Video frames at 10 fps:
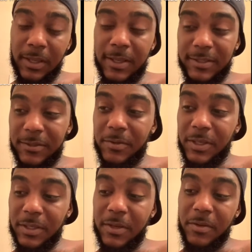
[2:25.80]
it's gonna
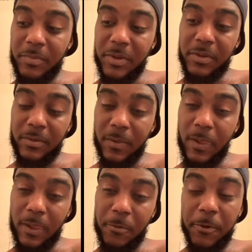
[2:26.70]
get a little bit
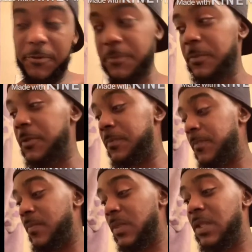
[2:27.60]
worse, man.
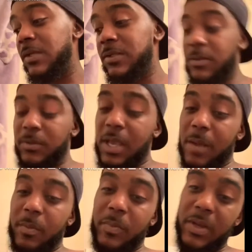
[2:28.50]
So y'all
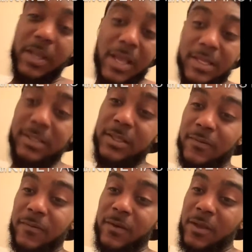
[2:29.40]
pray yourself.
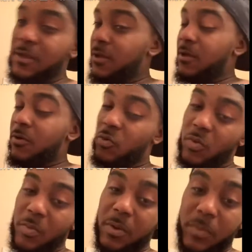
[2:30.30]

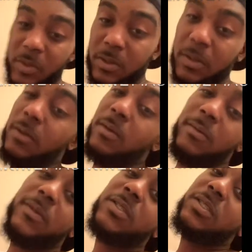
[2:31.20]
Remember,
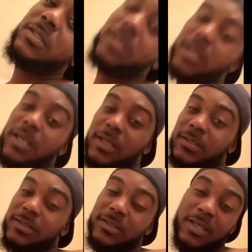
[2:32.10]
stay
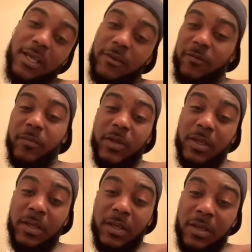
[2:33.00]
safe, man.
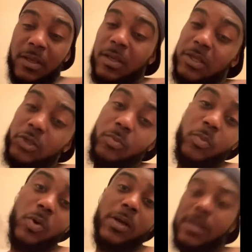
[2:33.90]
It's your
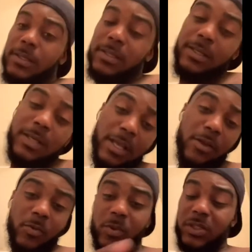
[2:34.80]
boy, the
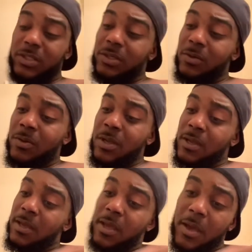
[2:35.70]
Dangery Show.
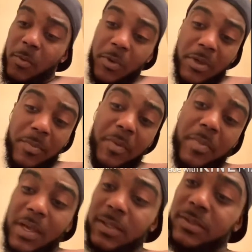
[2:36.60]
I will be
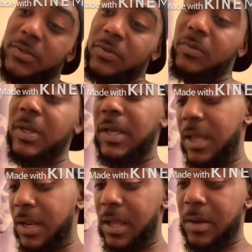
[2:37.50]
back soon. I got a
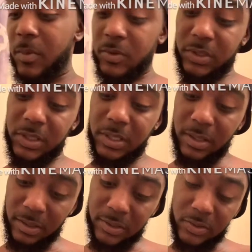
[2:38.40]
lot of more shit
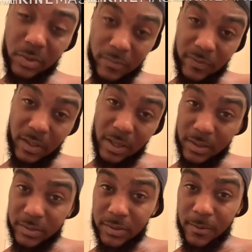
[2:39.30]
in store for y'all.
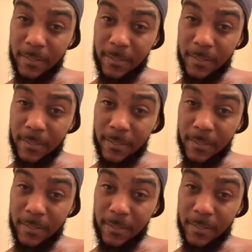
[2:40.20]
So